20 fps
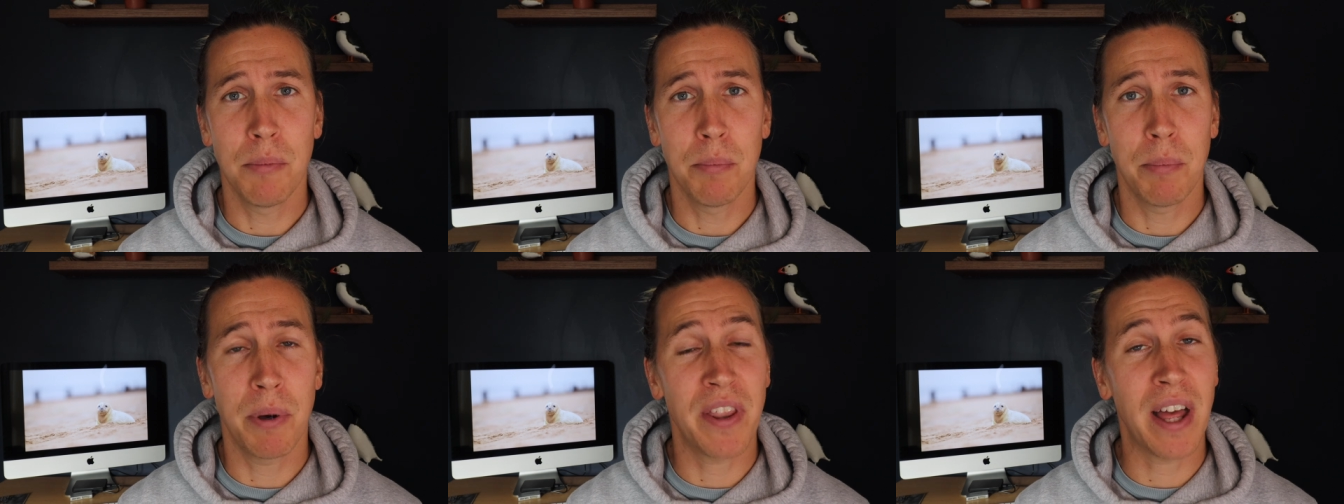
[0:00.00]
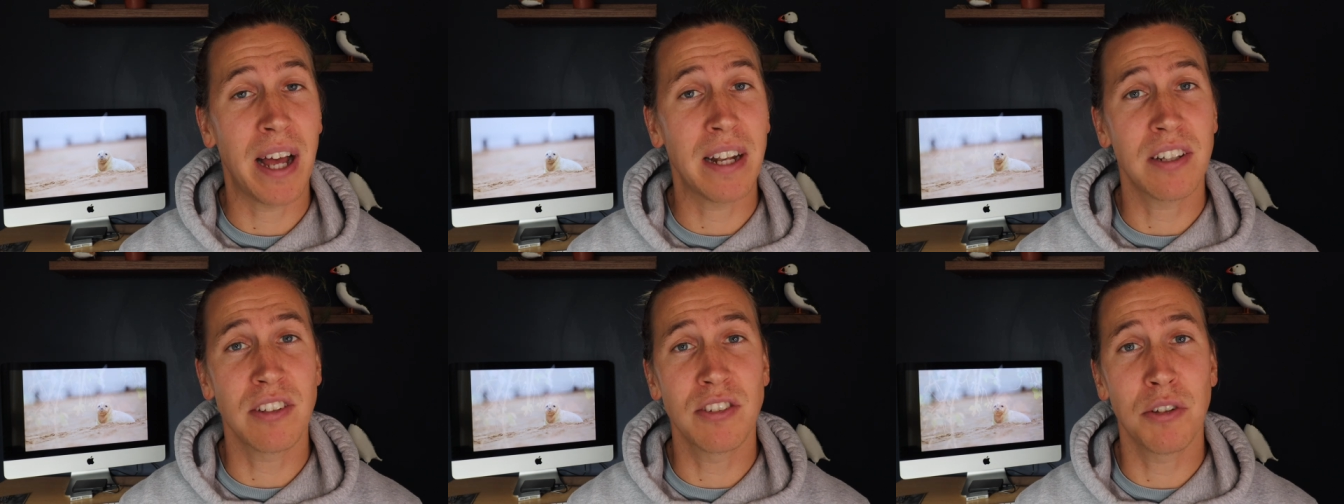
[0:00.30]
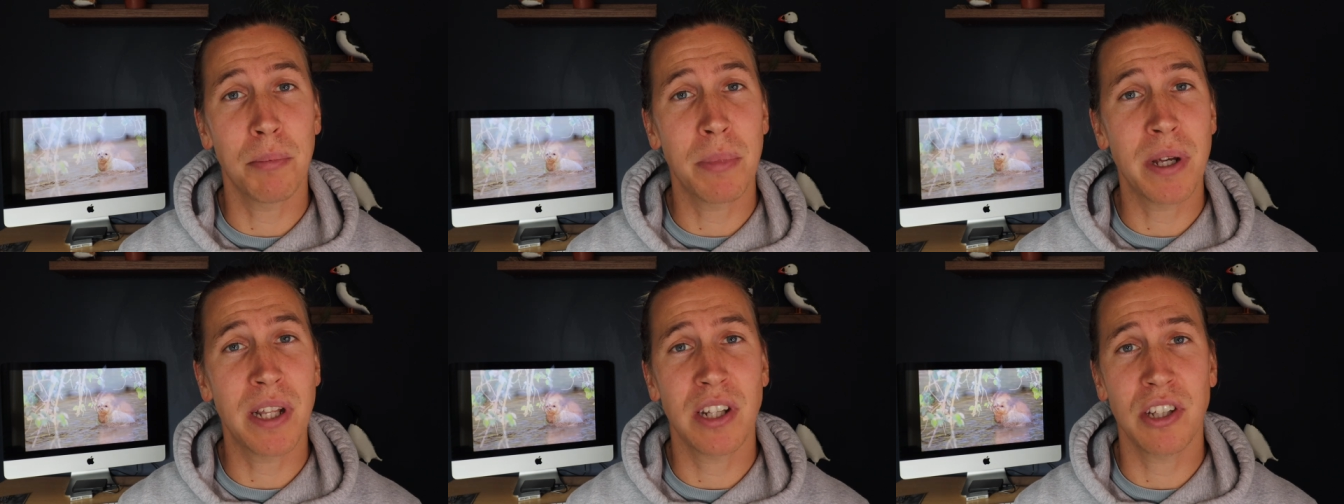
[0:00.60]
but that
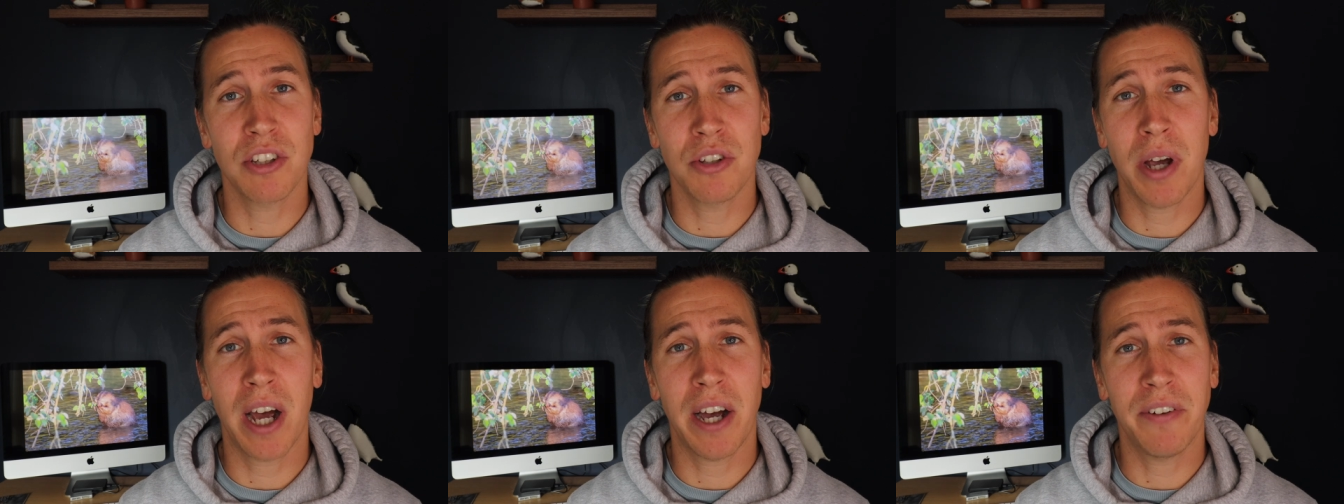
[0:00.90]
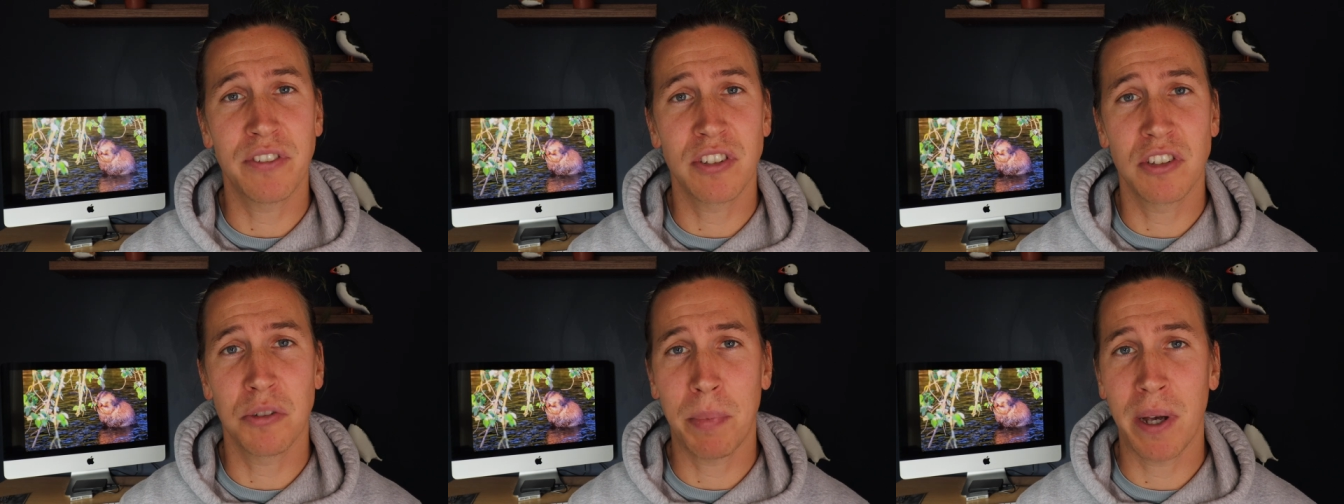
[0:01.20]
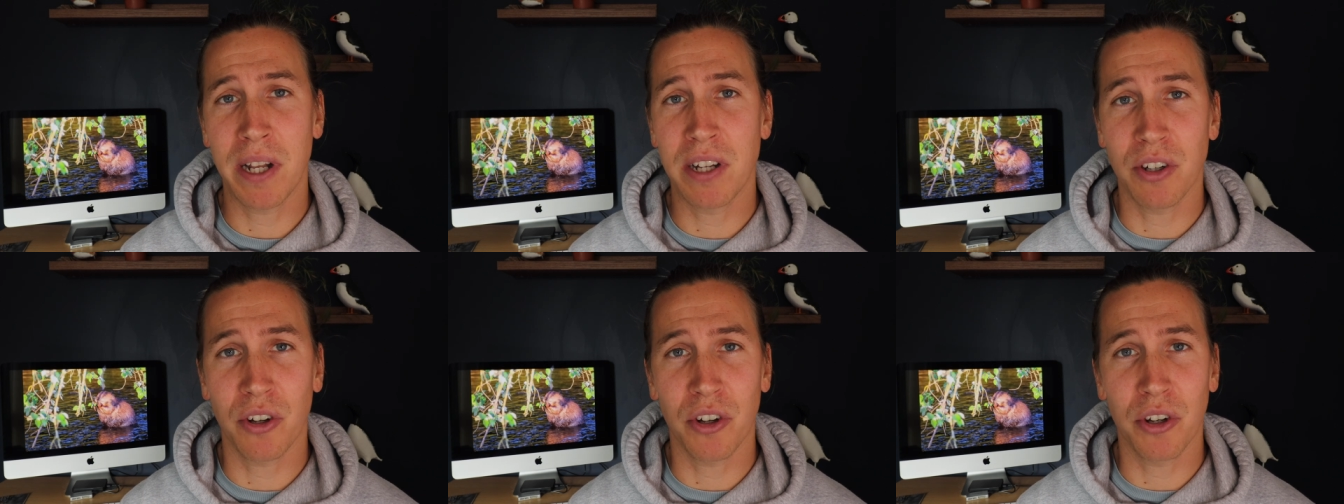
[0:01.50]
doesn't mean that you have to
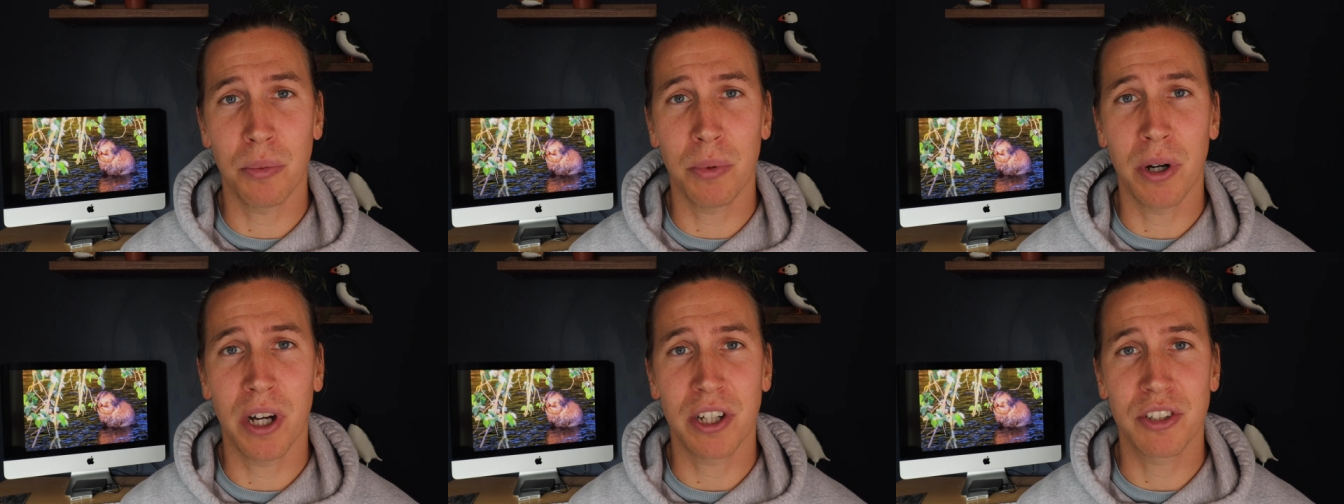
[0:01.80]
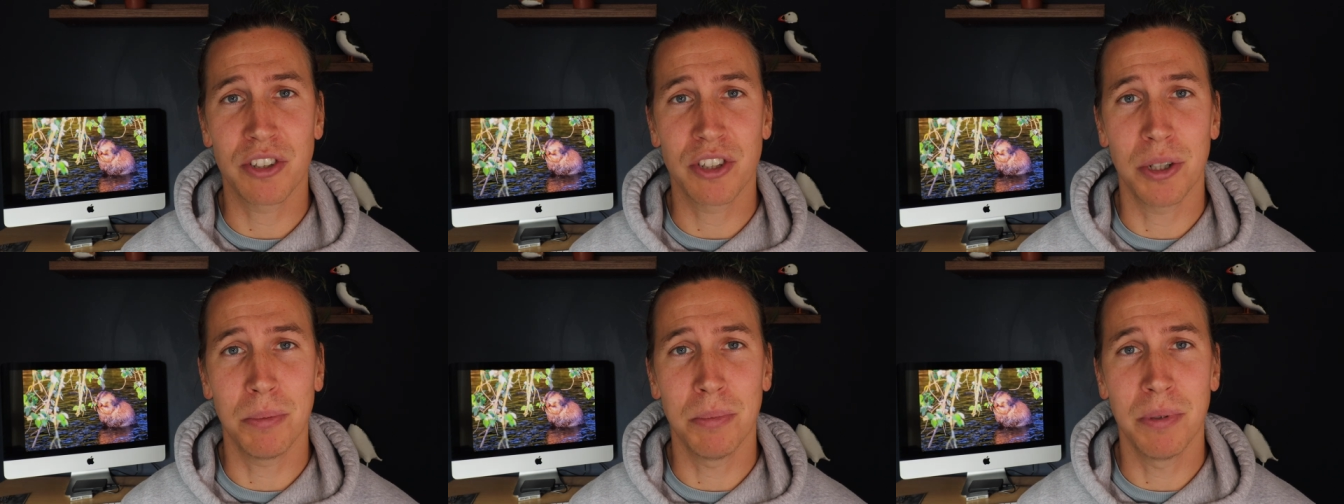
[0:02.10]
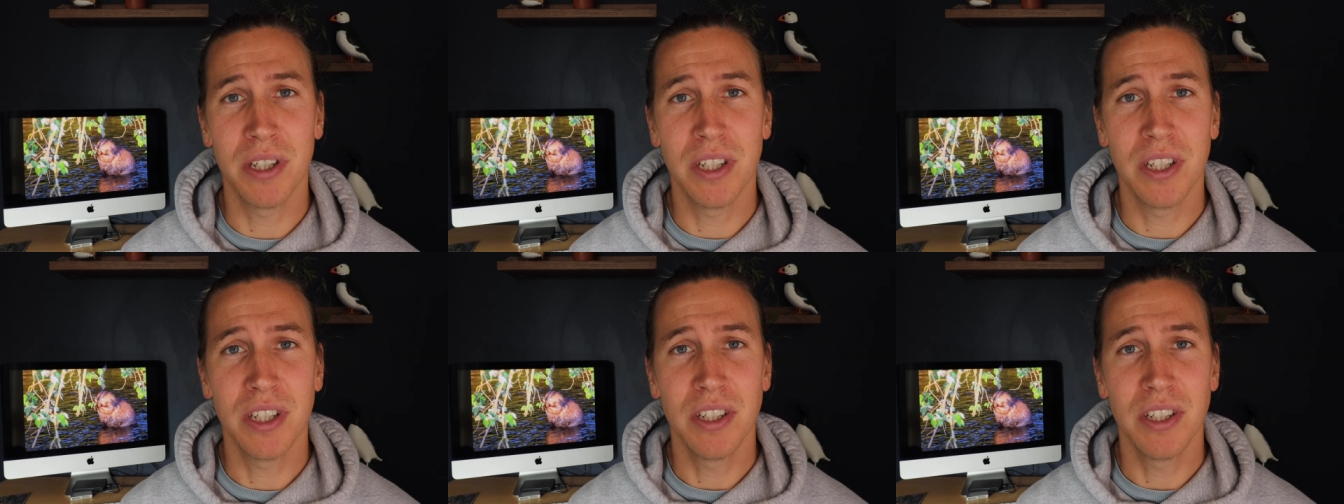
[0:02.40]
spend it on a workshop.